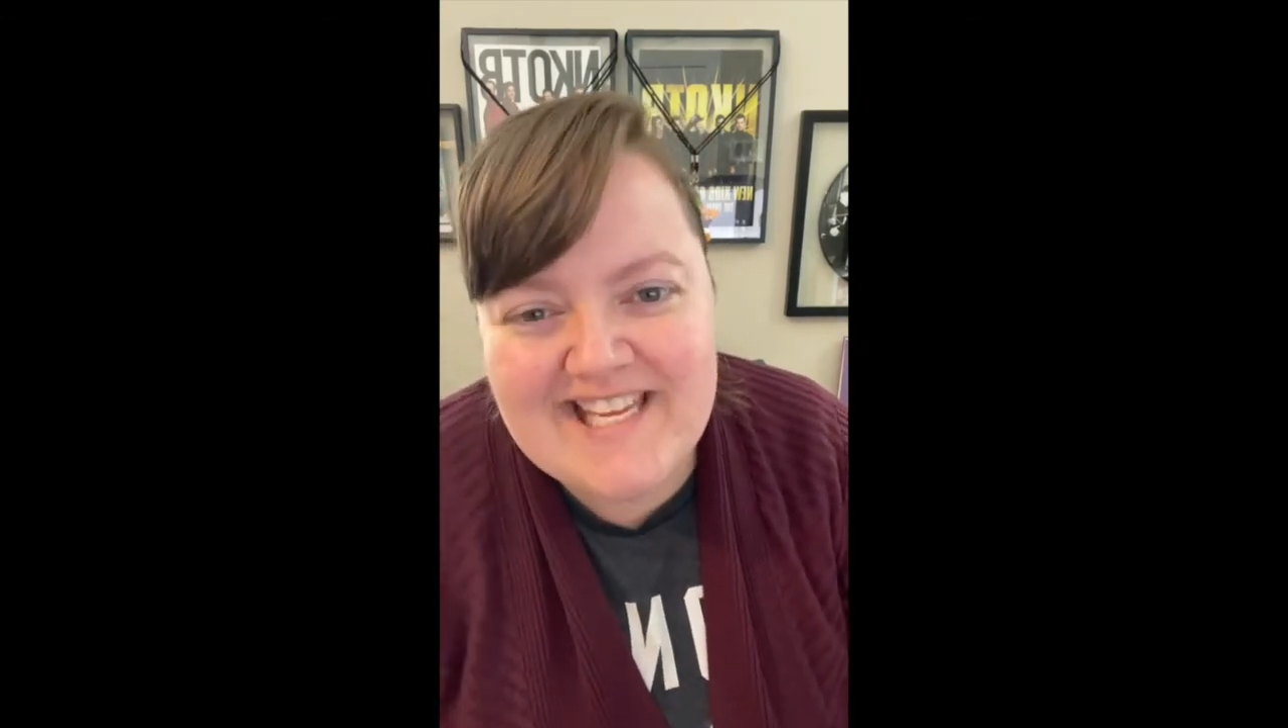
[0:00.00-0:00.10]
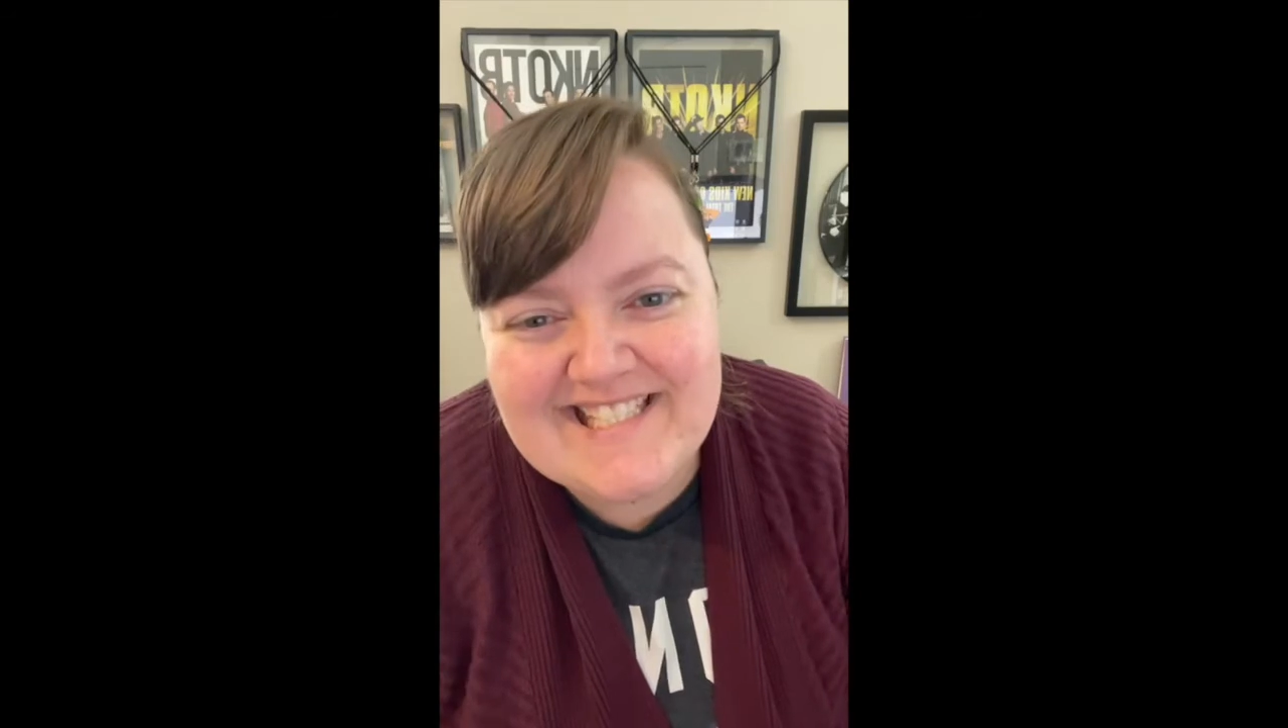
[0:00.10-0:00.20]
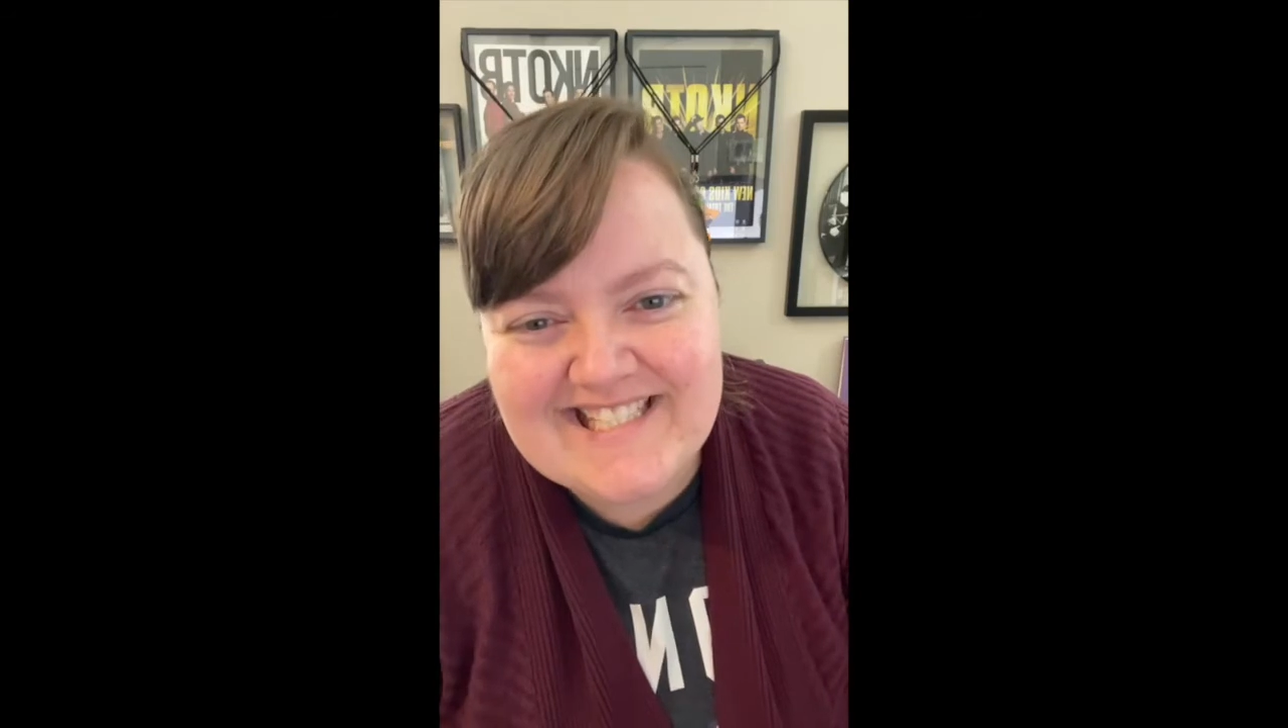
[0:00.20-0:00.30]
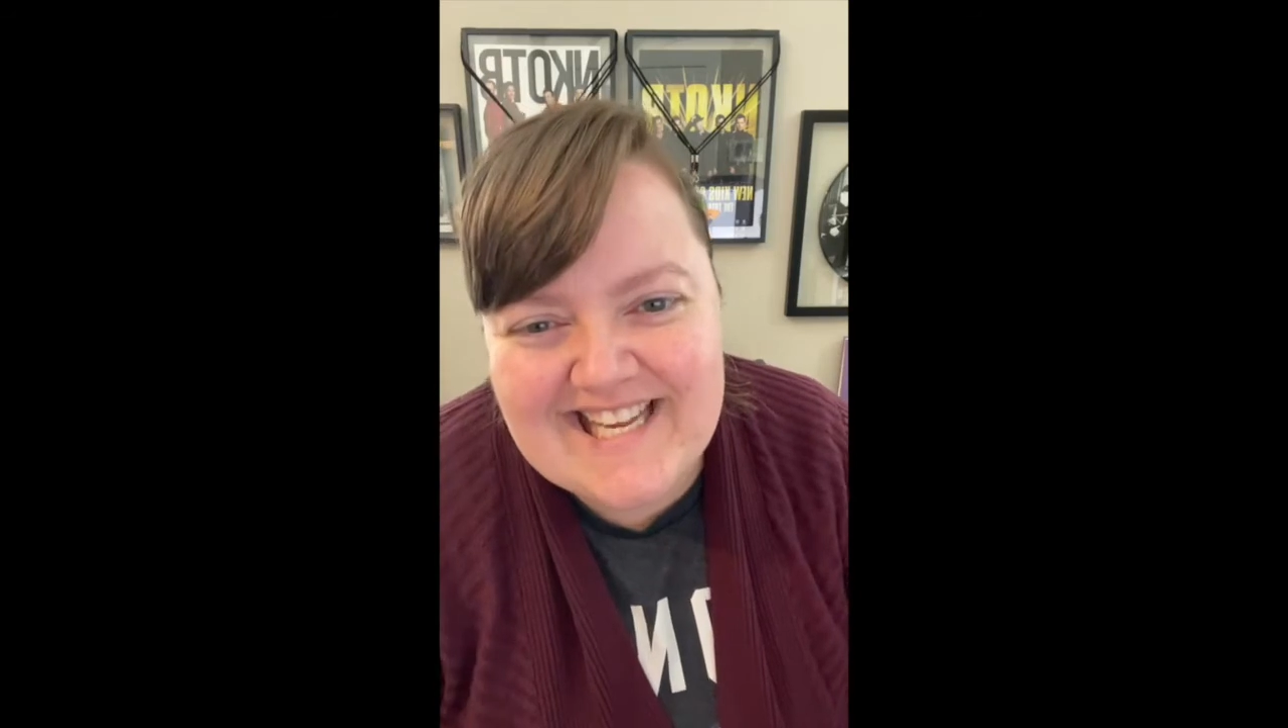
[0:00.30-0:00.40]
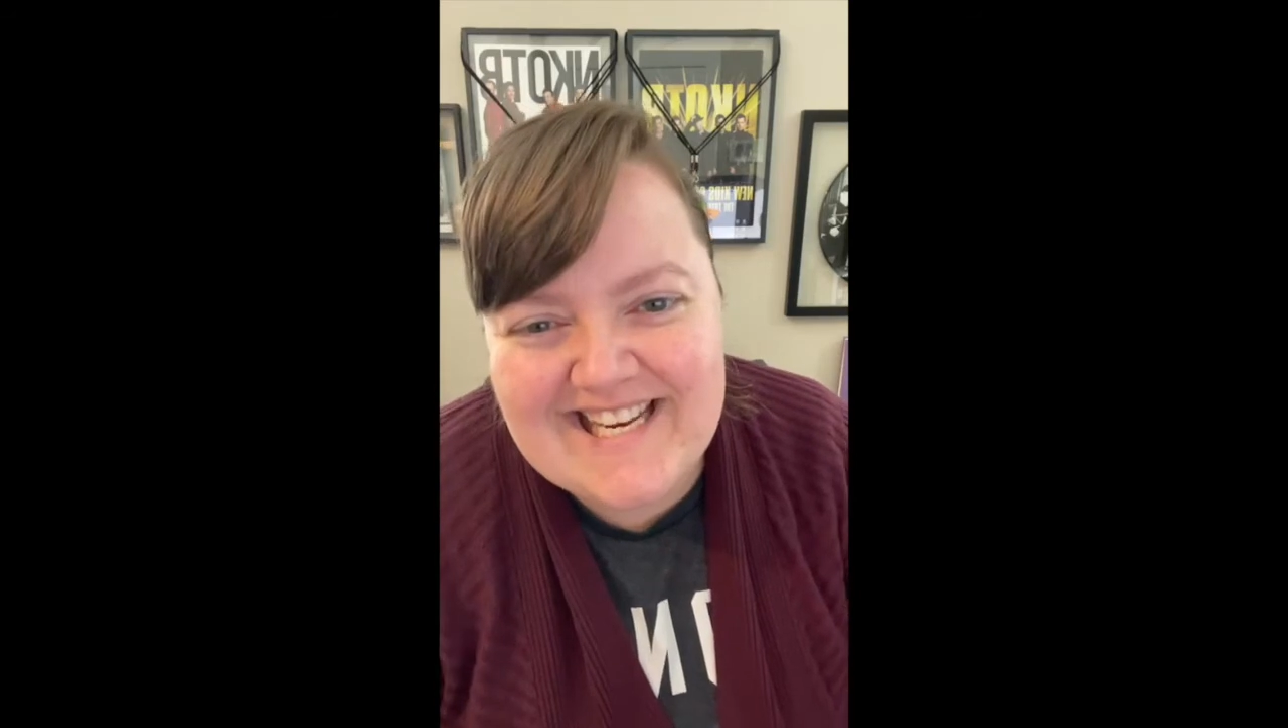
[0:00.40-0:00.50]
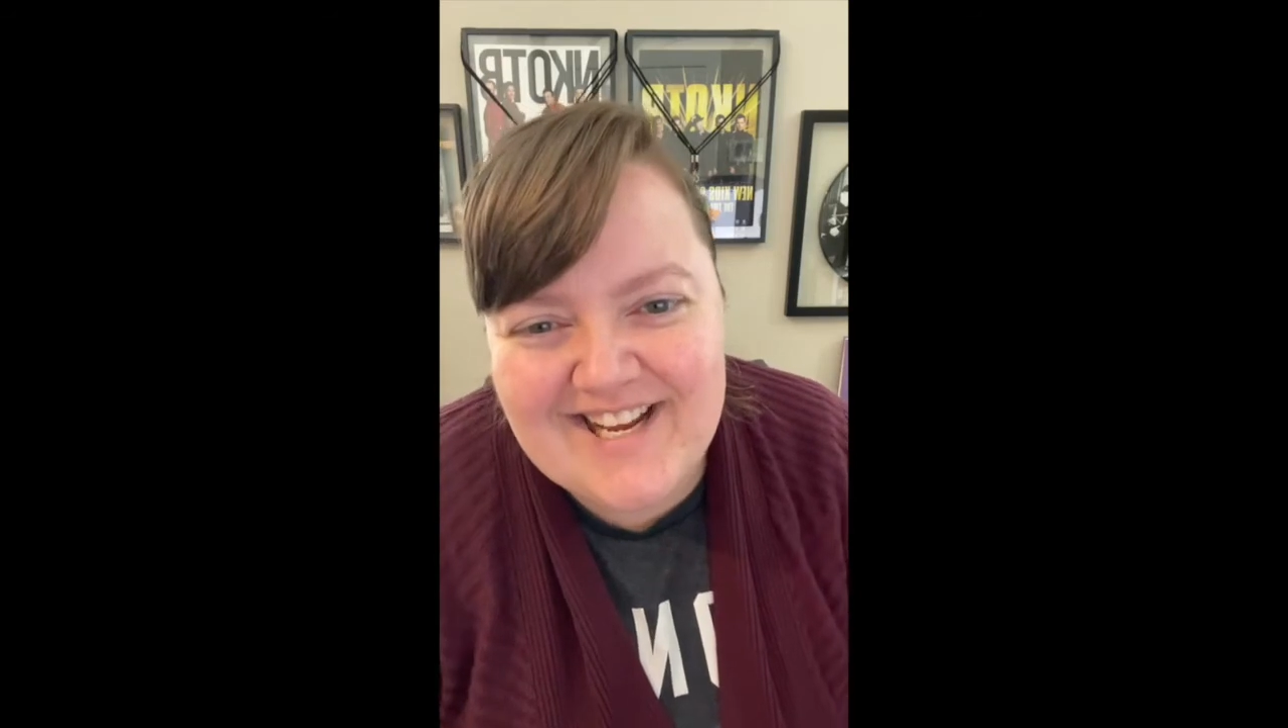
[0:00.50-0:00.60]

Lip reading: they stand